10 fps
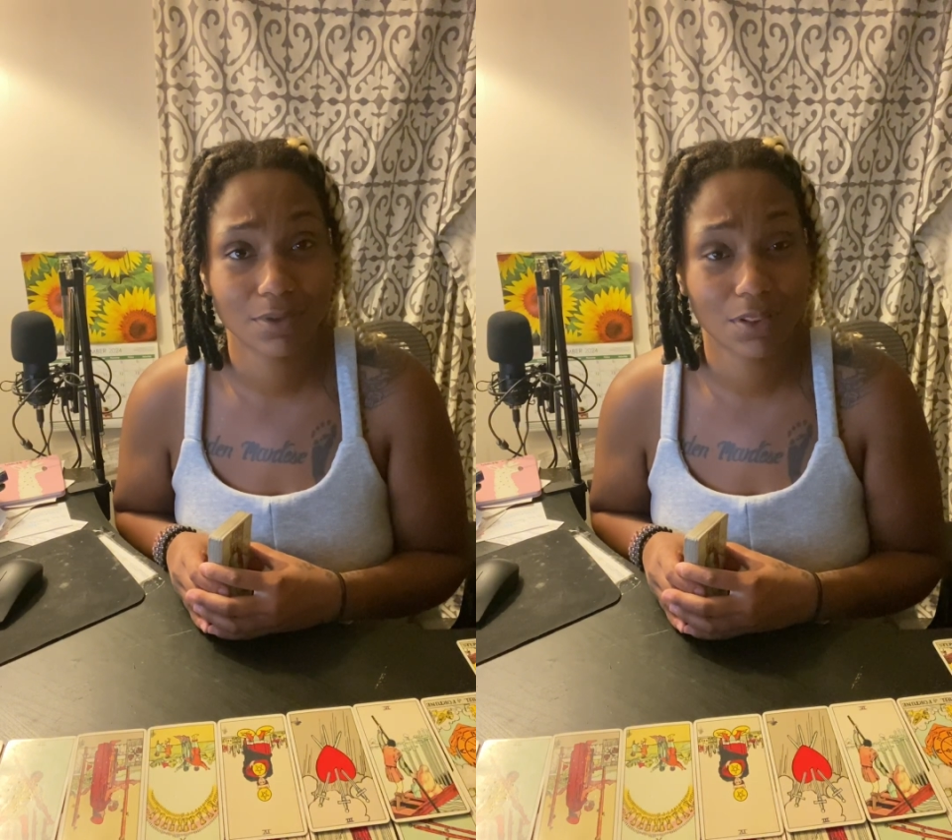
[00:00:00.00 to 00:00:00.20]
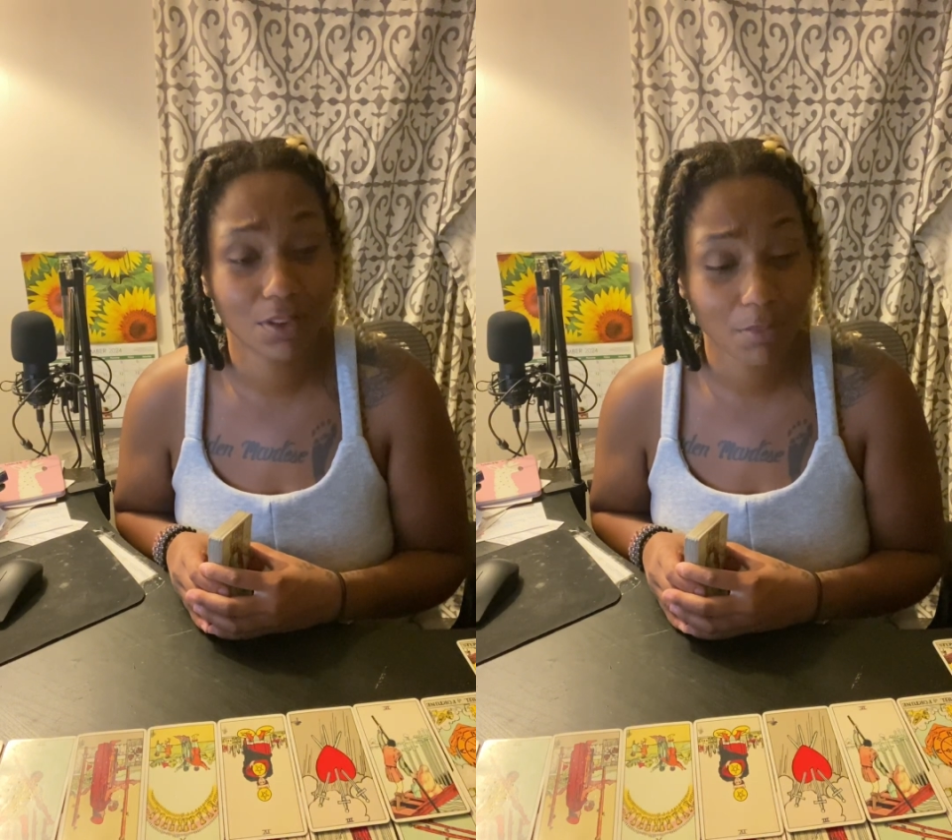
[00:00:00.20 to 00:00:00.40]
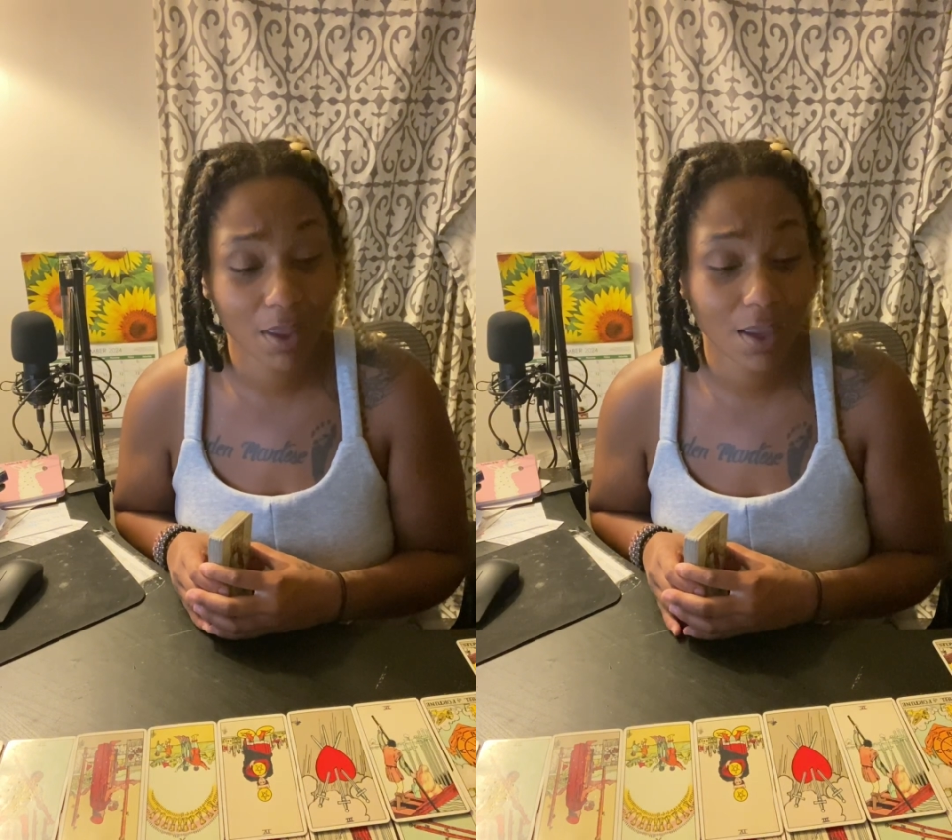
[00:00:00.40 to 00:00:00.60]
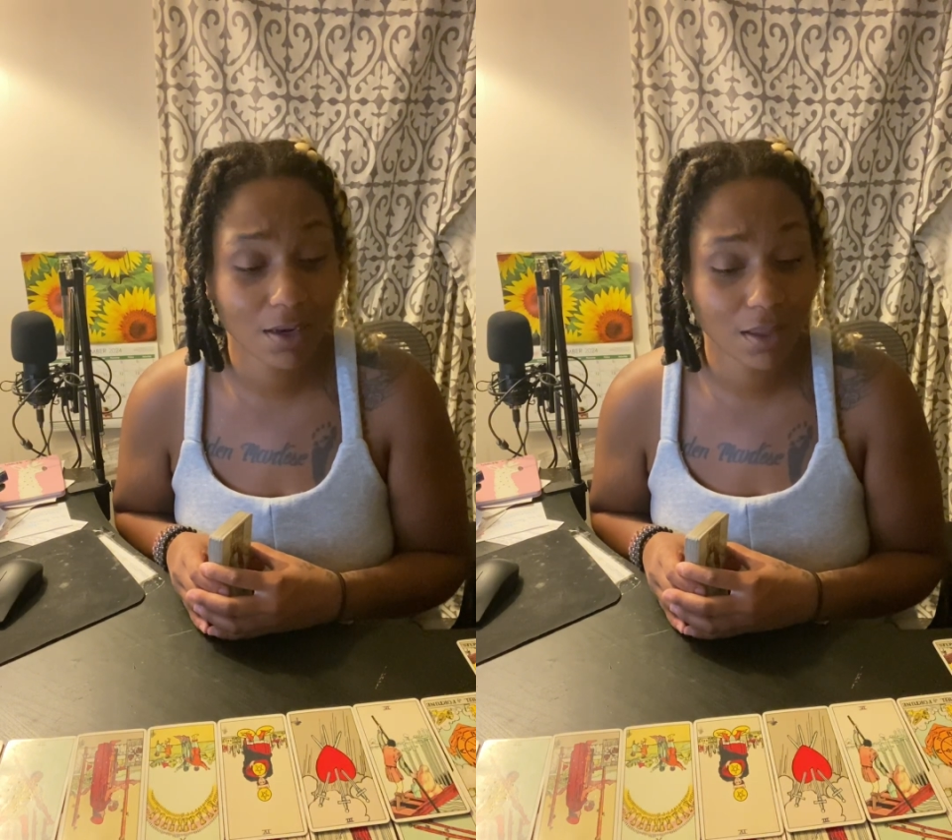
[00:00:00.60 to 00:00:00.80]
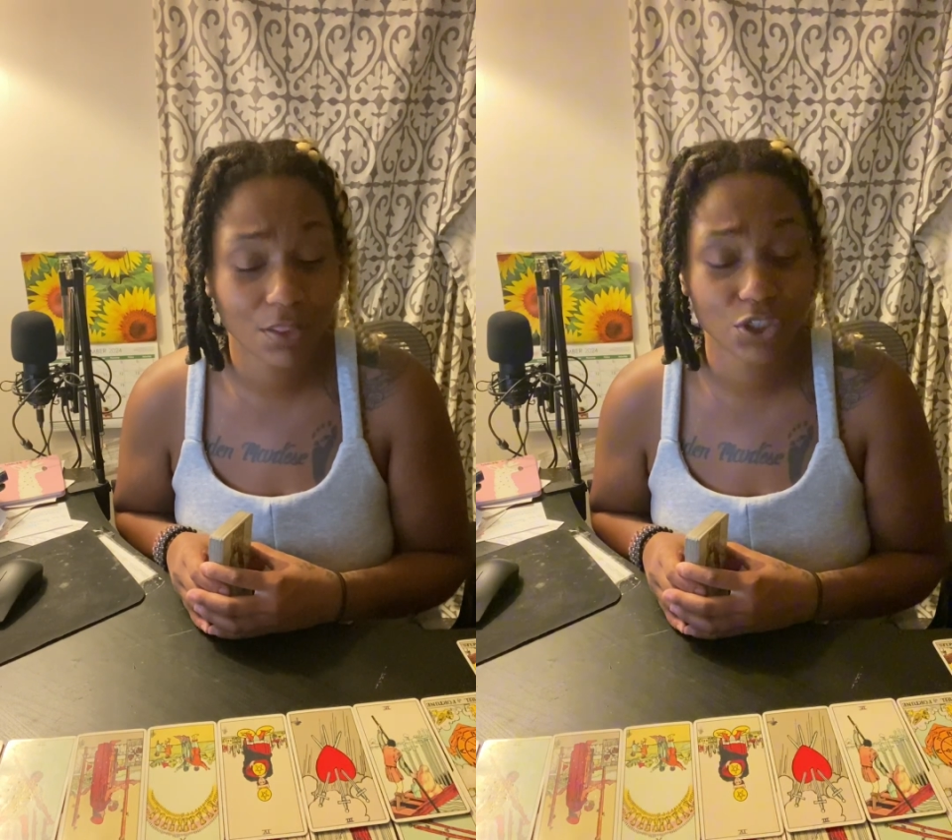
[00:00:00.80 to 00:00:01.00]
the man
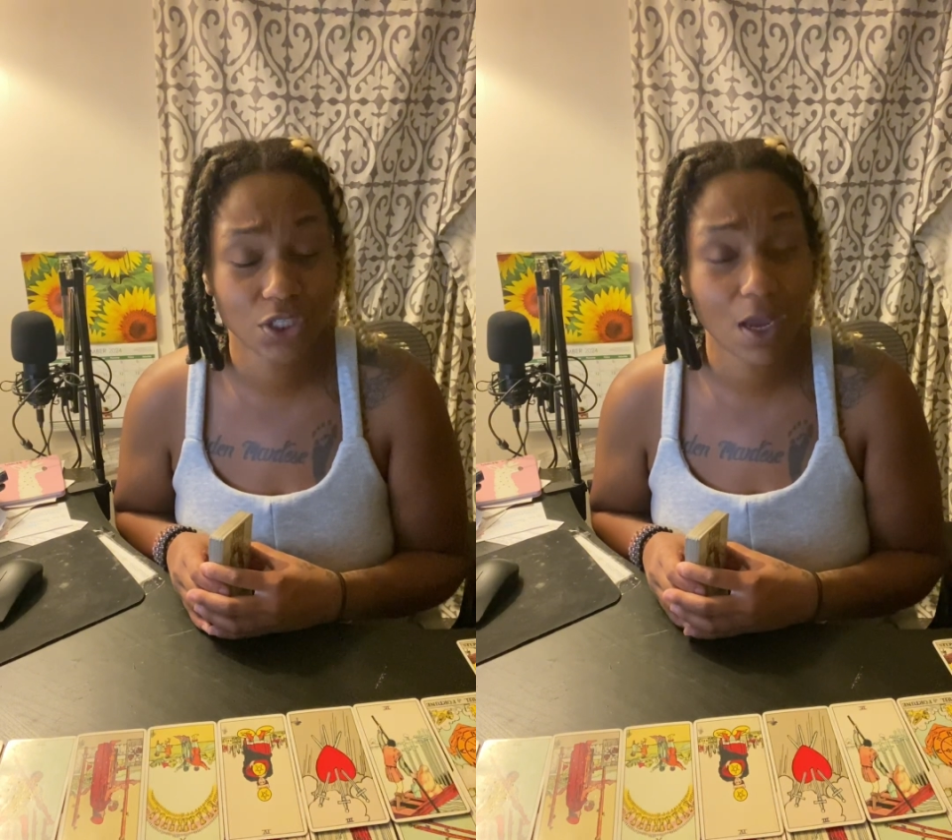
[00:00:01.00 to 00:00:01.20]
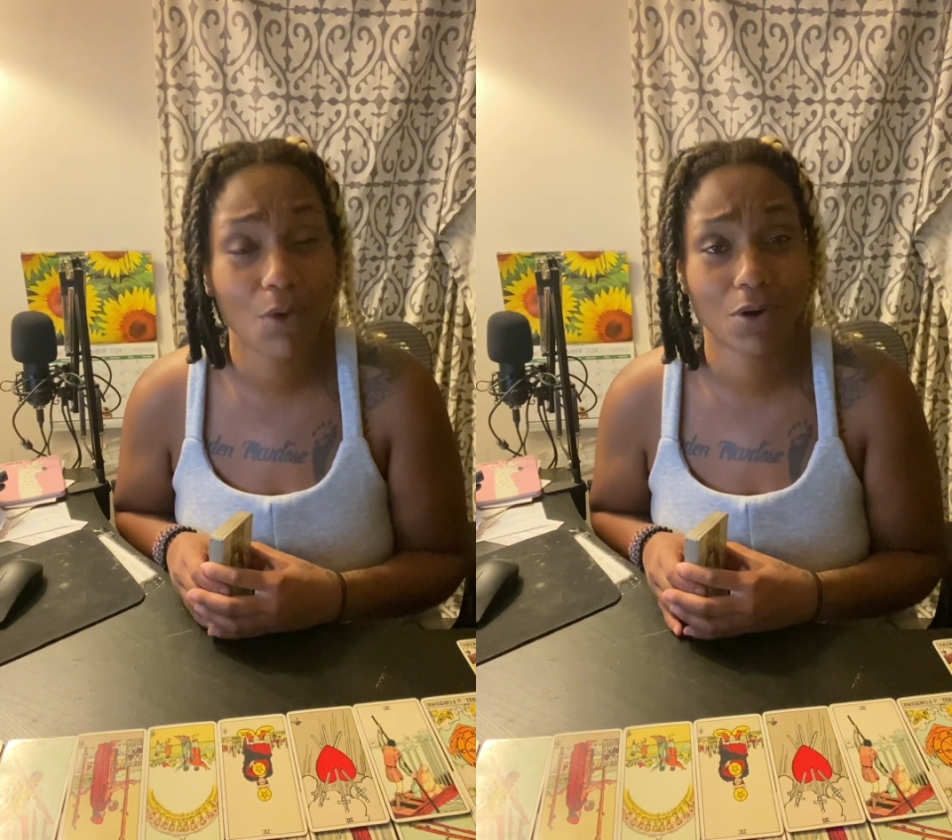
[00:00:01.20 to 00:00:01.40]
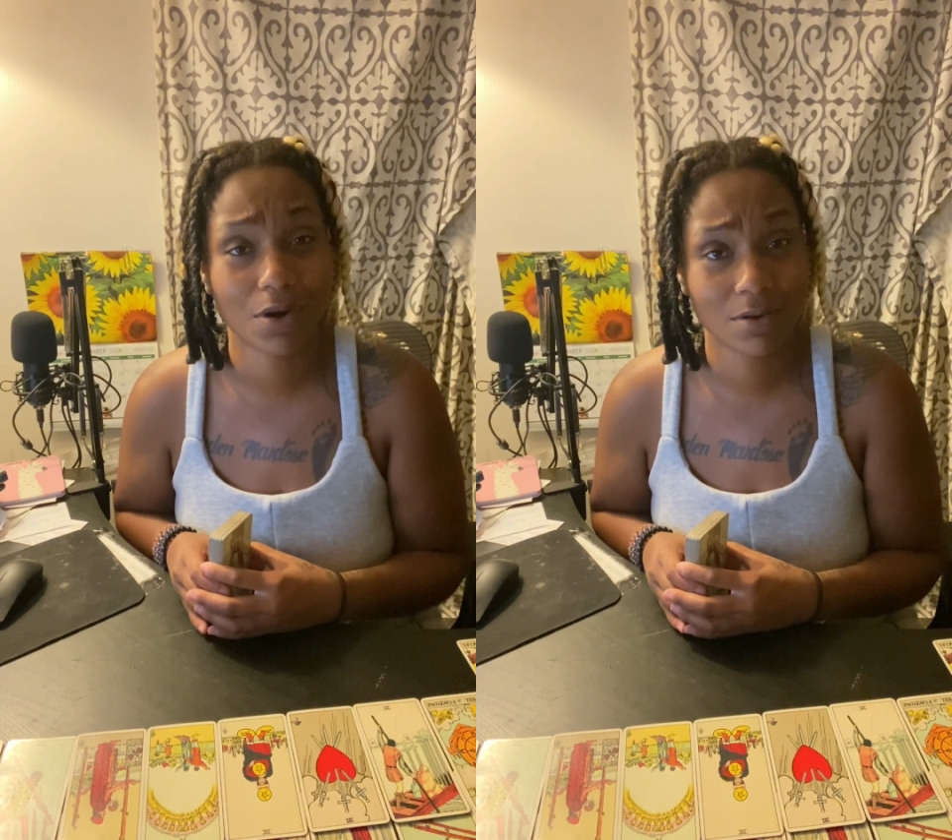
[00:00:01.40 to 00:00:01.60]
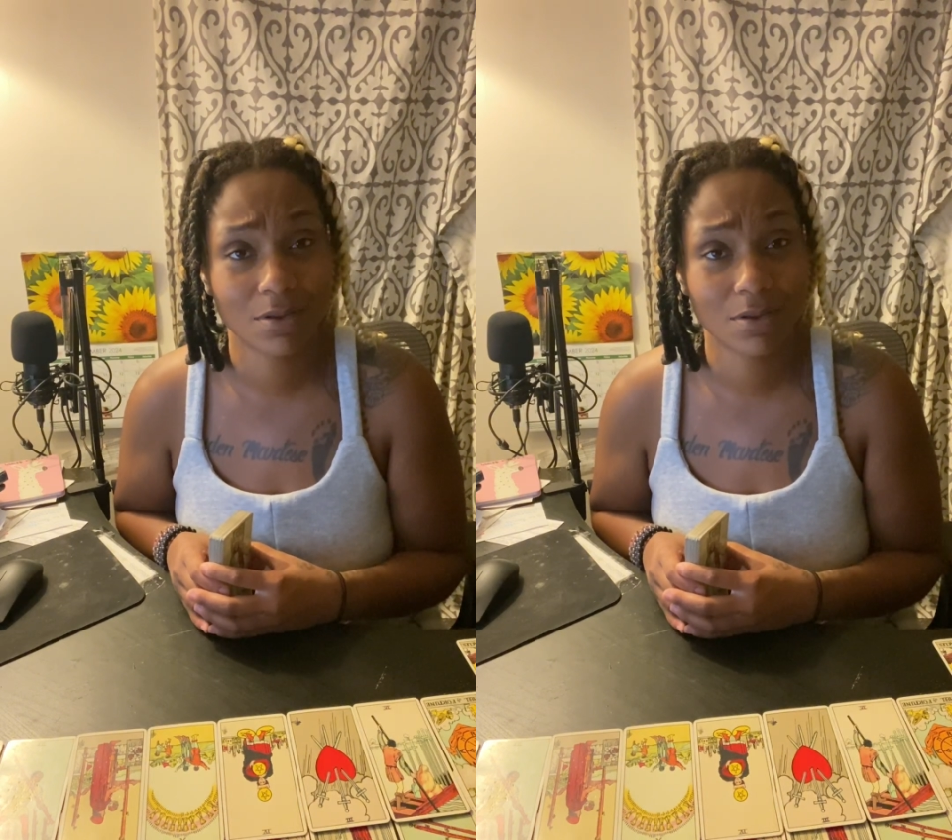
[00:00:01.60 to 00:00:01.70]
in the shower